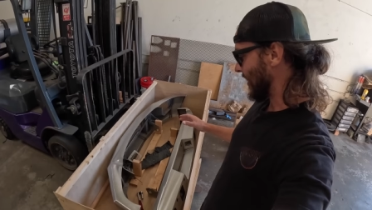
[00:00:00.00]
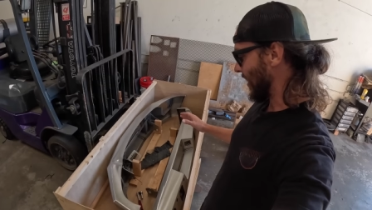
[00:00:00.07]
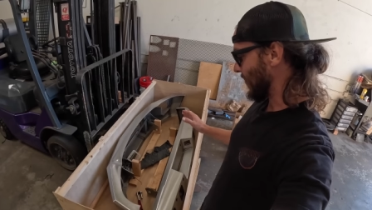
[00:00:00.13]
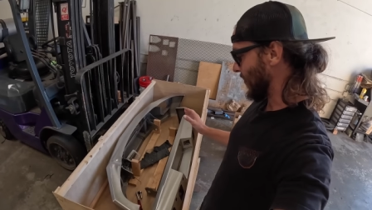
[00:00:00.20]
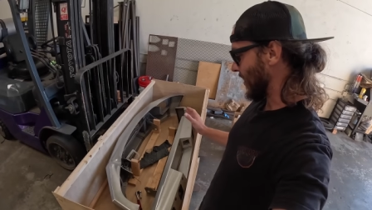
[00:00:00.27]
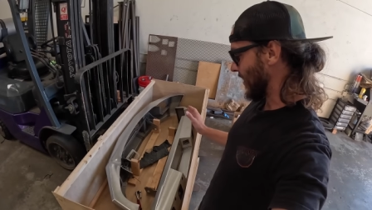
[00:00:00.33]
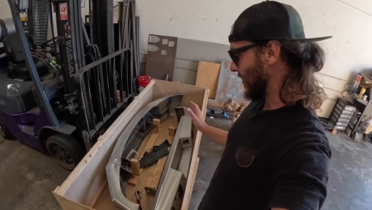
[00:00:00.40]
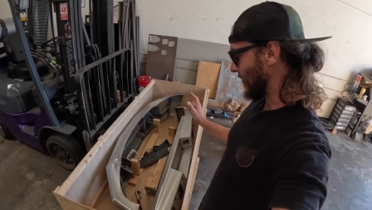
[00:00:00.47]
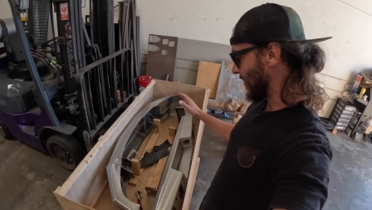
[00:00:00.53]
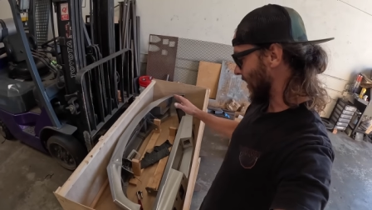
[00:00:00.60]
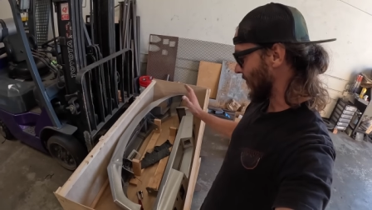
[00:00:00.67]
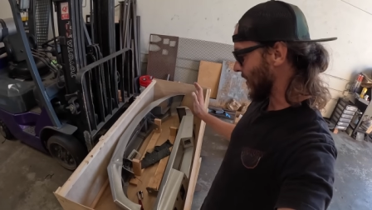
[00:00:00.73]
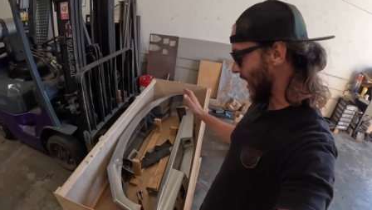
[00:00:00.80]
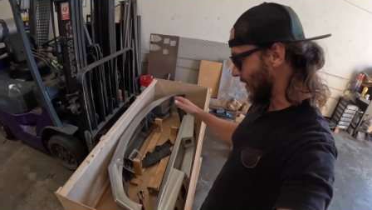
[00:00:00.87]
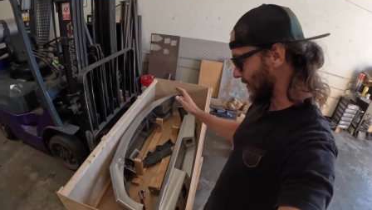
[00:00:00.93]
That way they're
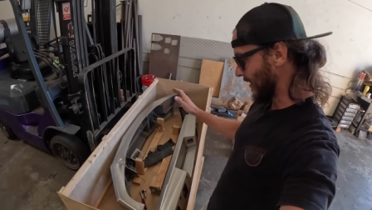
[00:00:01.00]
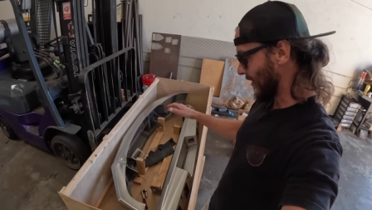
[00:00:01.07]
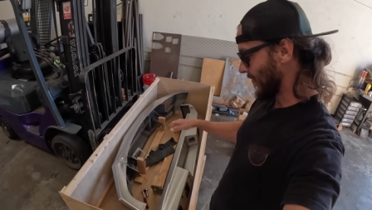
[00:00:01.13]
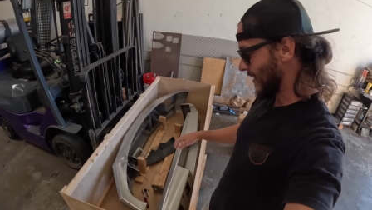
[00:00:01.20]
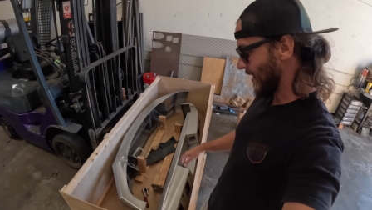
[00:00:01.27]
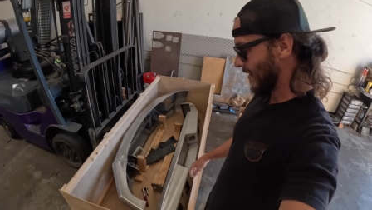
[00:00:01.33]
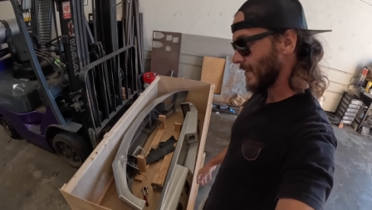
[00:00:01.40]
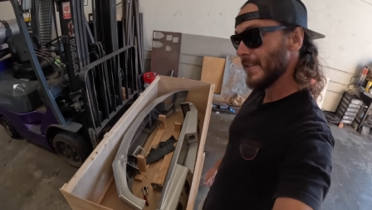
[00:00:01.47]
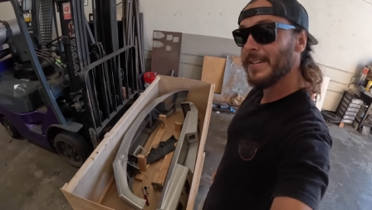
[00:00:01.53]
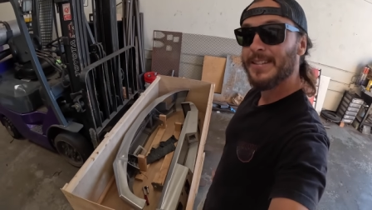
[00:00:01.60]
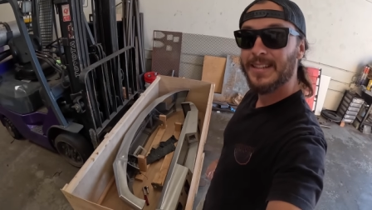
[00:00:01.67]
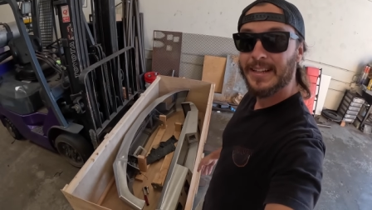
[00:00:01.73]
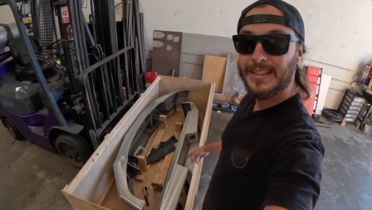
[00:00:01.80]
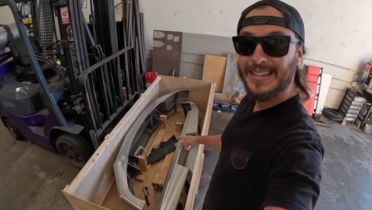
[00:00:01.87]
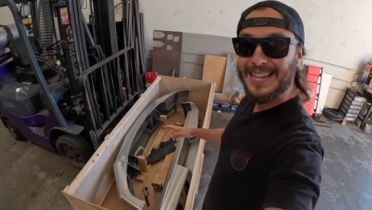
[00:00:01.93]
not rattling around and this
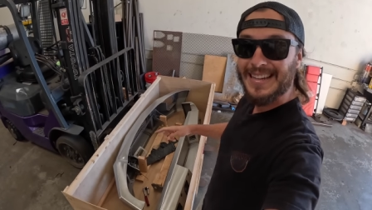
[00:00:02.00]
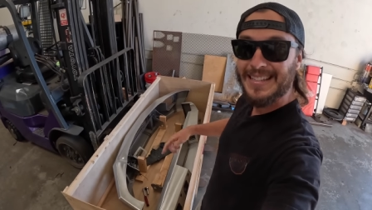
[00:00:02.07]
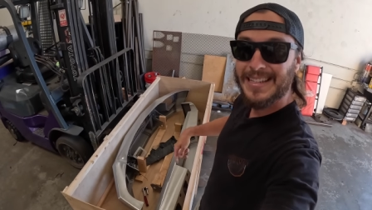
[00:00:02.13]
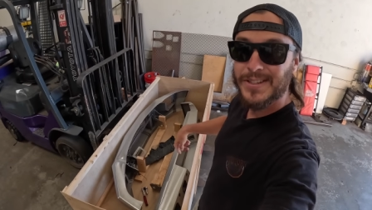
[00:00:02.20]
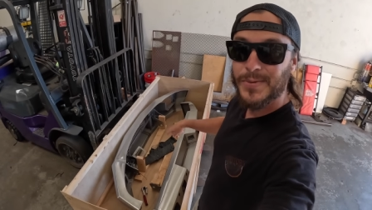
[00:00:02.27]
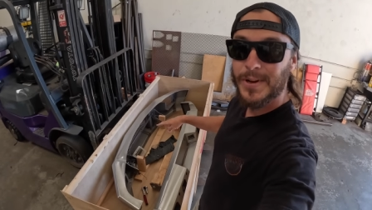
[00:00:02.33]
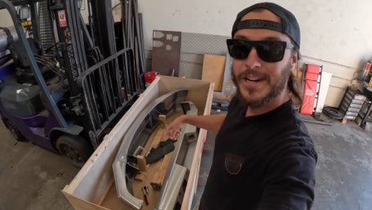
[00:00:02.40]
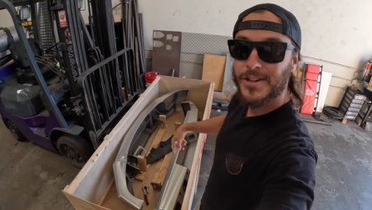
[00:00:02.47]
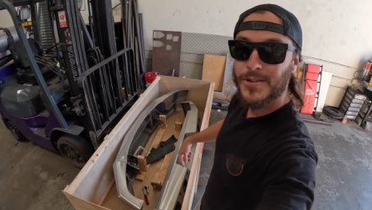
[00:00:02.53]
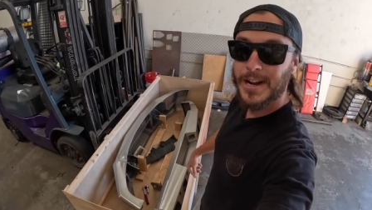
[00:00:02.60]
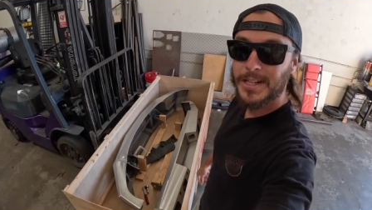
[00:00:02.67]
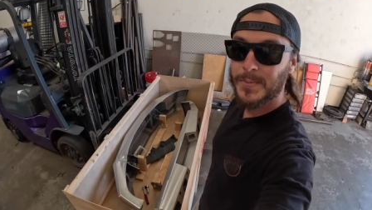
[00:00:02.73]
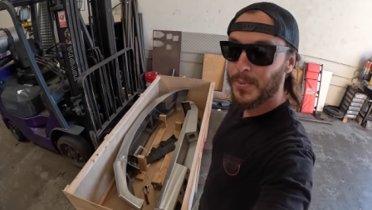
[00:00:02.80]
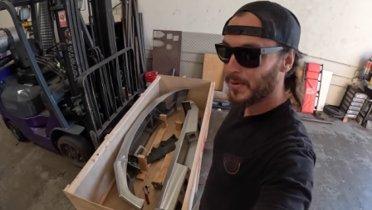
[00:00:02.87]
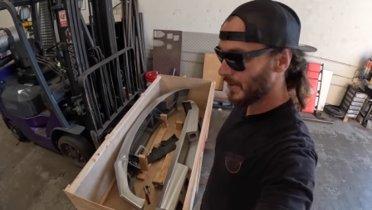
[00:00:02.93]
is like the easiest way to
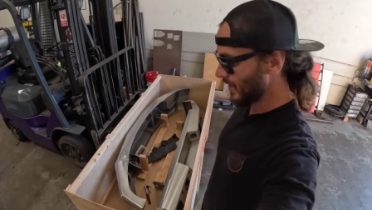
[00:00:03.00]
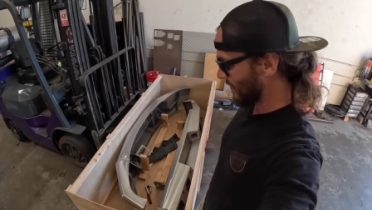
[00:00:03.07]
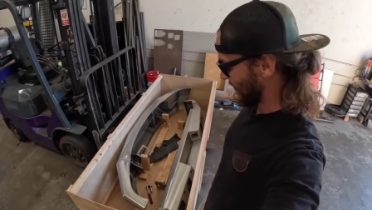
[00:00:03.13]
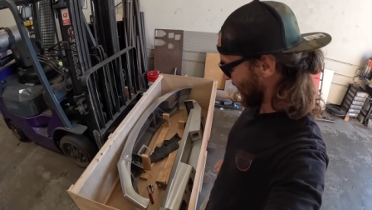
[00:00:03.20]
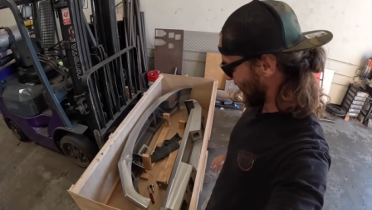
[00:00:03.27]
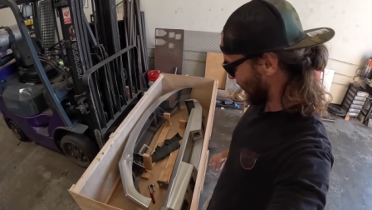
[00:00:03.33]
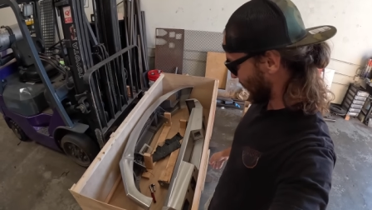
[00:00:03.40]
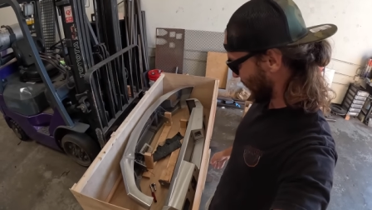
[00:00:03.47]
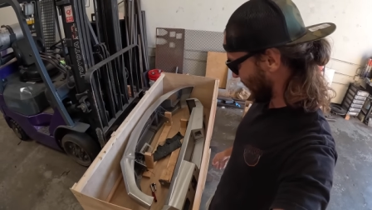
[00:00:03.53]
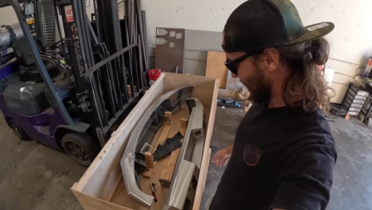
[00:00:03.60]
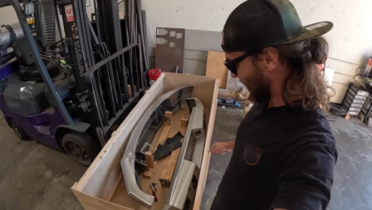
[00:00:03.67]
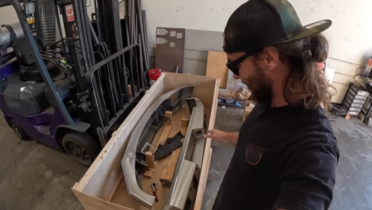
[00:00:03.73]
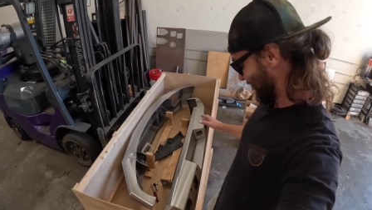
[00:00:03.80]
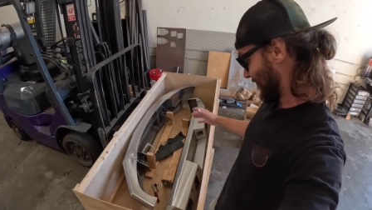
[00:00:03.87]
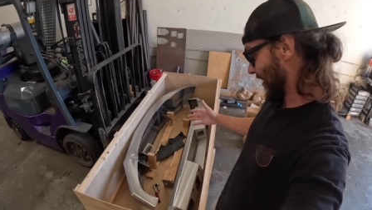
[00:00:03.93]
transport them is
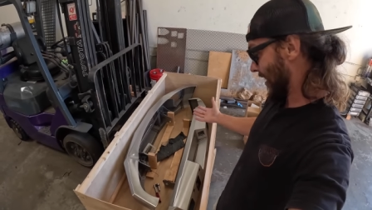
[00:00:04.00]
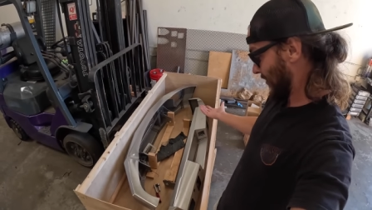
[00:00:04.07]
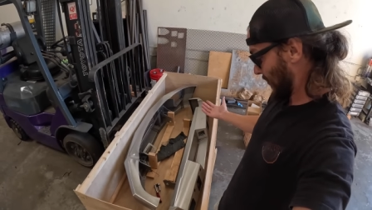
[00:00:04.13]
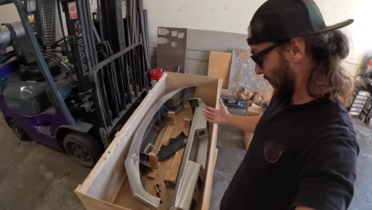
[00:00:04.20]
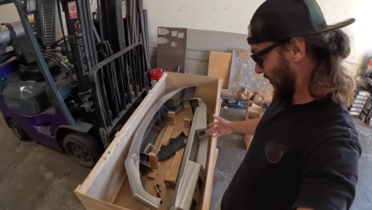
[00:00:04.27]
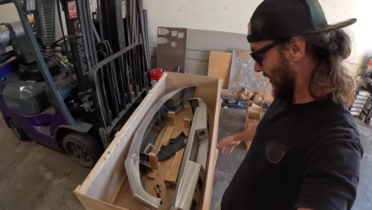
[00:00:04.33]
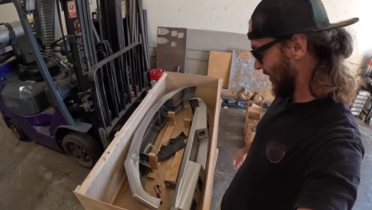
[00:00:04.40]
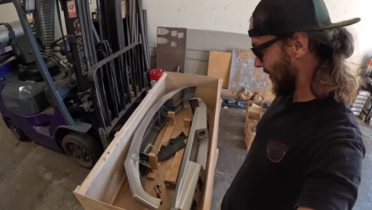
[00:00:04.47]
as you see